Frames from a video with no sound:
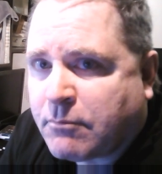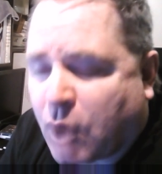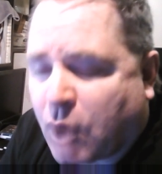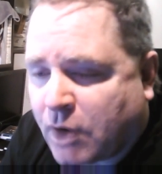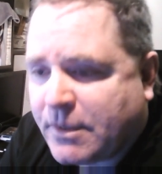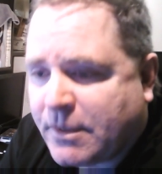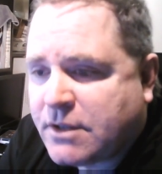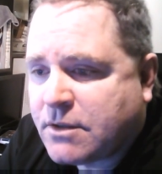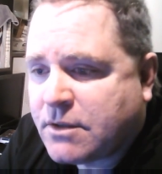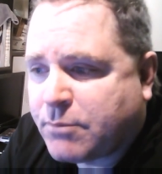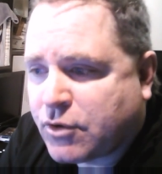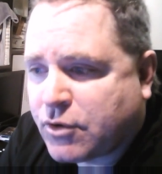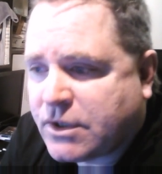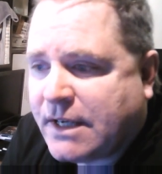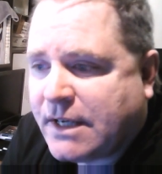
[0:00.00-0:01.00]
Mormons
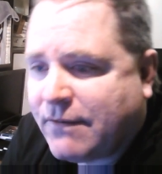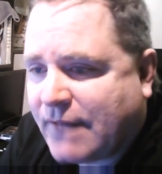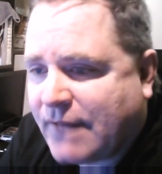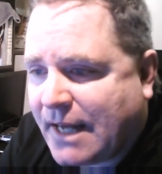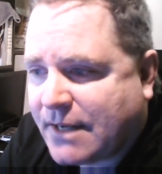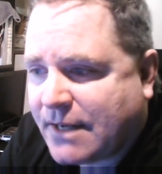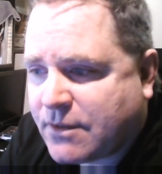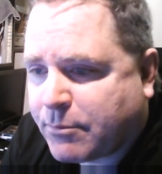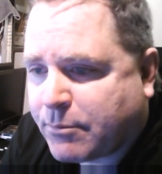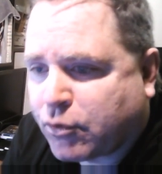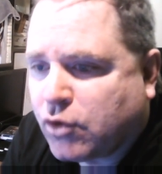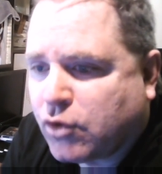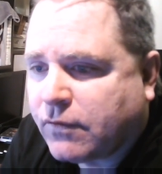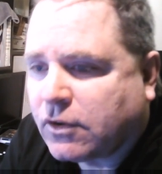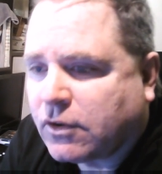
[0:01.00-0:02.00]
perceive that as
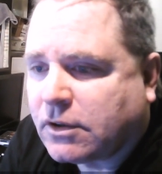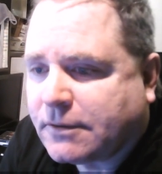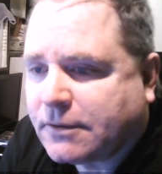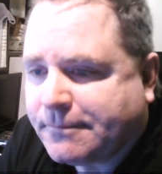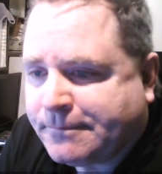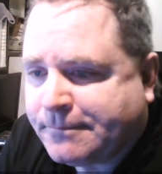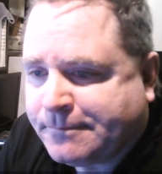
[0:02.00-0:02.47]
approval.